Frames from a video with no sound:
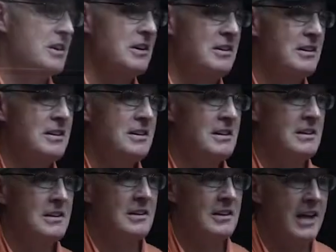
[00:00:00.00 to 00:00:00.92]
long
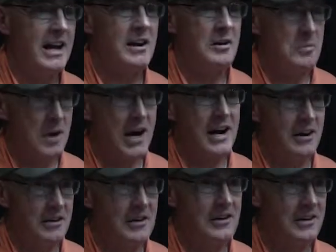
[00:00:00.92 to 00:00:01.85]
lighter
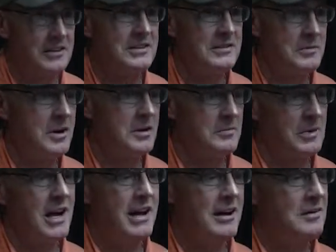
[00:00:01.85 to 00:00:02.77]
wire hooks. You want them
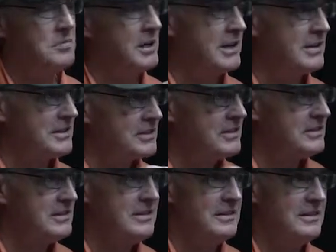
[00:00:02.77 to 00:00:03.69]
lighter
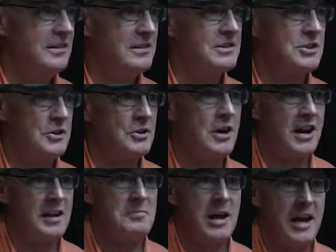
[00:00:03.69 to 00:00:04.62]
because this is a
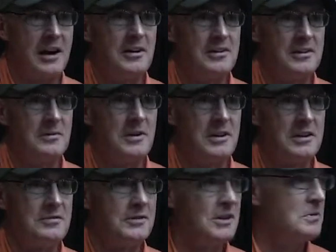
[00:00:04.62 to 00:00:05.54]
dry pattern. You
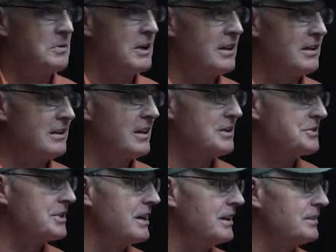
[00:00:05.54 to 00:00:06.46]
want it to float well and not
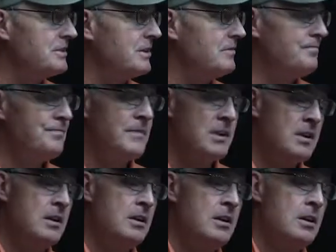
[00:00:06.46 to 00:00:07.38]
sink. So
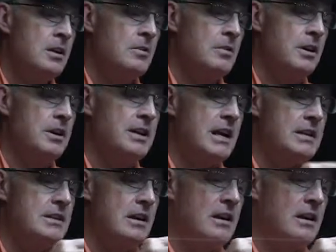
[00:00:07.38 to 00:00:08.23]
we're going to attach